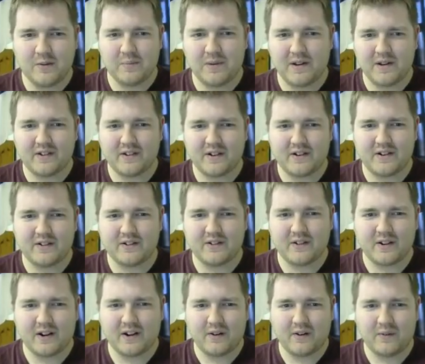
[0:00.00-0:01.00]
prisoners
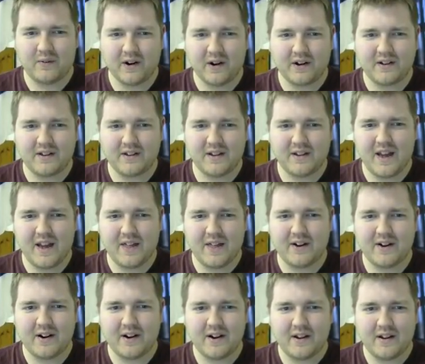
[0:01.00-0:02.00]
are going to work
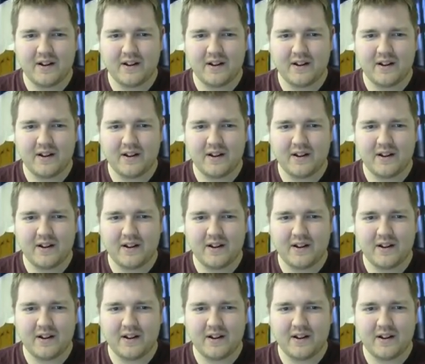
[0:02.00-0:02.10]
together.